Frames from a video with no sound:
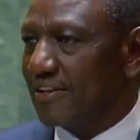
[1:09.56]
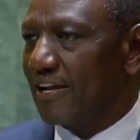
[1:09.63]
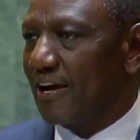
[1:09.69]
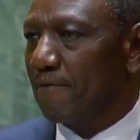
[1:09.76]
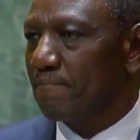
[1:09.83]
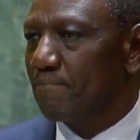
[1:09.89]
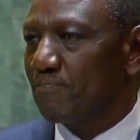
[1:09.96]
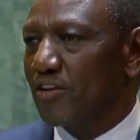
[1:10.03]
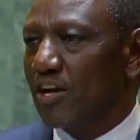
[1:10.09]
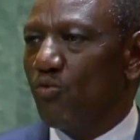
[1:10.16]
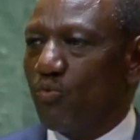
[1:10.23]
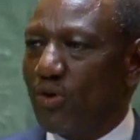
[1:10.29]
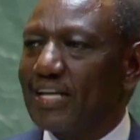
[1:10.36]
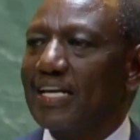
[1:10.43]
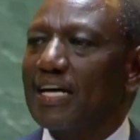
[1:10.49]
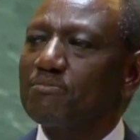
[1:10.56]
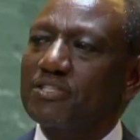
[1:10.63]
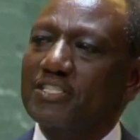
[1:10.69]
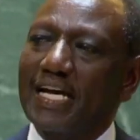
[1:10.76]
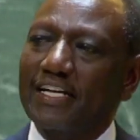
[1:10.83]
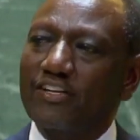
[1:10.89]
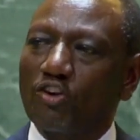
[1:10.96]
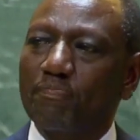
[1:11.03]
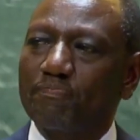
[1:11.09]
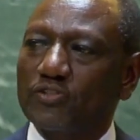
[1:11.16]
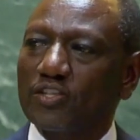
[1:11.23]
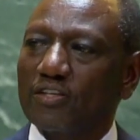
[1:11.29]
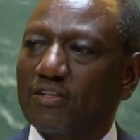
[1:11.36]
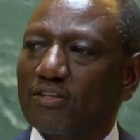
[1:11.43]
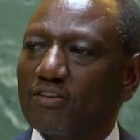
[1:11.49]
Kenya welcomes the
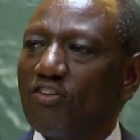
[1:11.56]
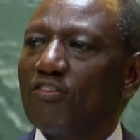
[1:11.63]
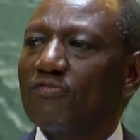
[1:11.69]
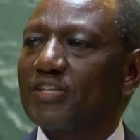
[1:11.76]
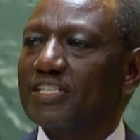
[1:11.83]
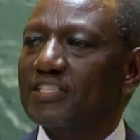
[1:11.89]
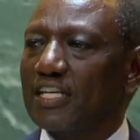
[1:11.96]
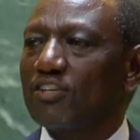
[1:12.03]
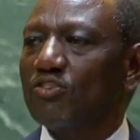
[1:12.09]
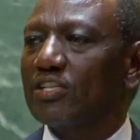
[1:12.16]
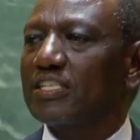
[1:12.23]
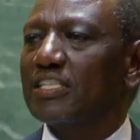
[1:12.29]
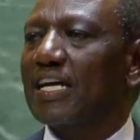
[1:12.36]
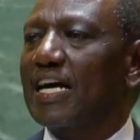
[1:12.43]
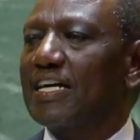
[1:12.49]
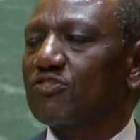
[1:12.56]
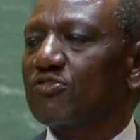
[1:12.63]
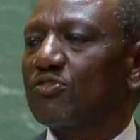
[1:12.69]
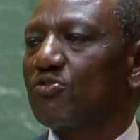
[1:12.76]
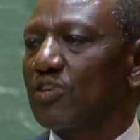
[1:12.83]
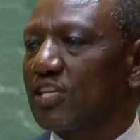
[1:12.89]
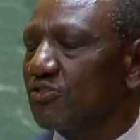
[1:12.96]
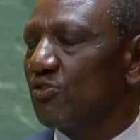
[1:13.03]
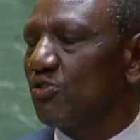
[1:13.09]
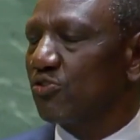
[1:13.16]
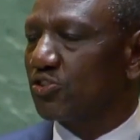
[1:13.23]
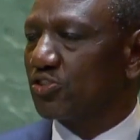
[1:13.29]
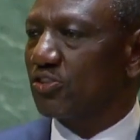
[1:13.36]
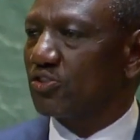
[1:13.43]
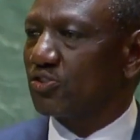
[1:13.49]
adoption of the Security Council
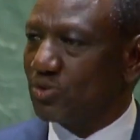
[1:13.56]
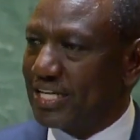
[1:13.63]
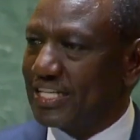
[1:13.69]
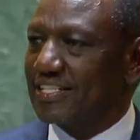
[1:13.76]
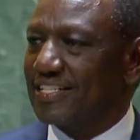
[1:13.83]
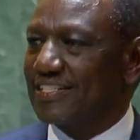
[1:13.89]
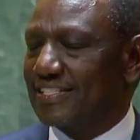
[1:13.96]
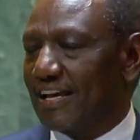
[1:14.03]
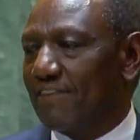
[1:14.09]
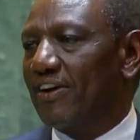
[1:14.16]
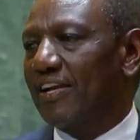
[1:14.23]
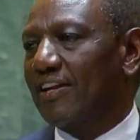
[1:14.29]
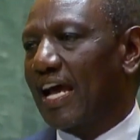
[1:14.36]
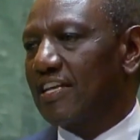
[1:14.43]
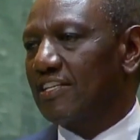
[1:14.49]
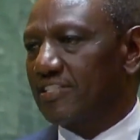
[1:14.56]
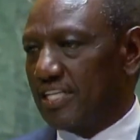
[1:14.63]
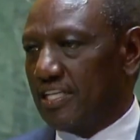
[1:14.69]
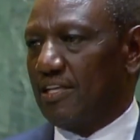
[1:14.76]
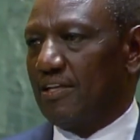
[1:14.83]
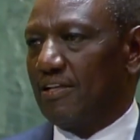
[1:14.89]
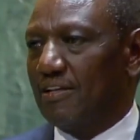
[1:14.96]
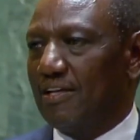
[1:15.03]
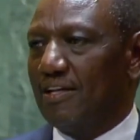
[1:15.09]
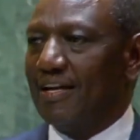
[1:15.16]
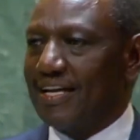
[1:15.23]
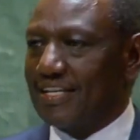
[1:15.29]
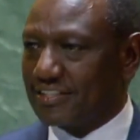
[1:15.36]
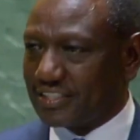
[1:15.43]
Resolution 2719,